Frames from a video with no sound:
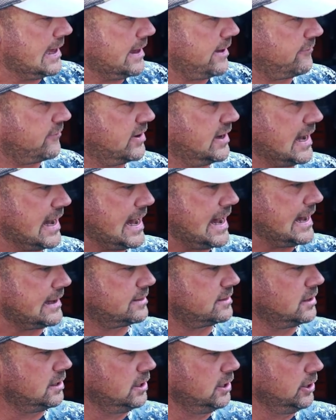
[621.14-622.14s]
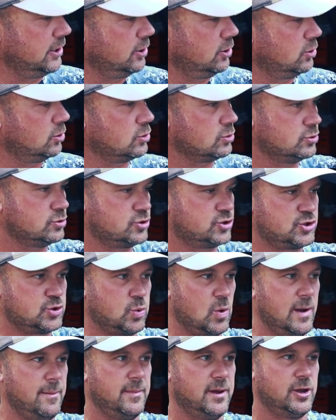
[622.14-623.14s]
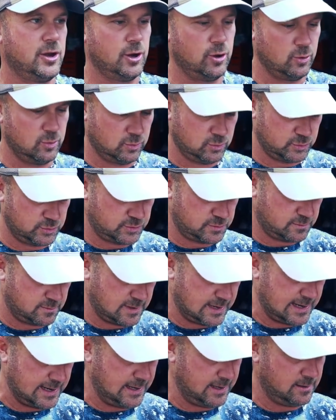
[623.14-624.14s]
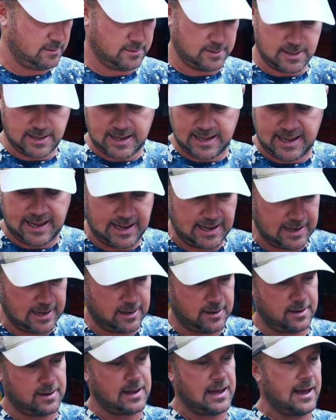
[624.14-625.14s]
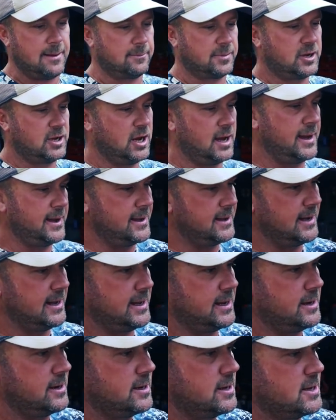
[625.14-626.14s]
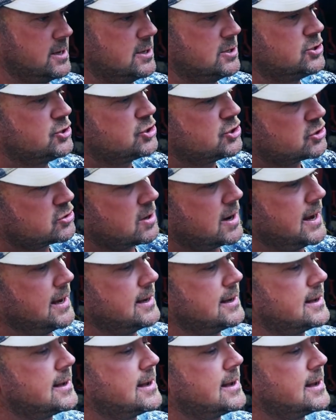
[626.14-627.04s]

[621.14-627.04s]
I've got the little swimming noodles, right? And I'm cutting it straight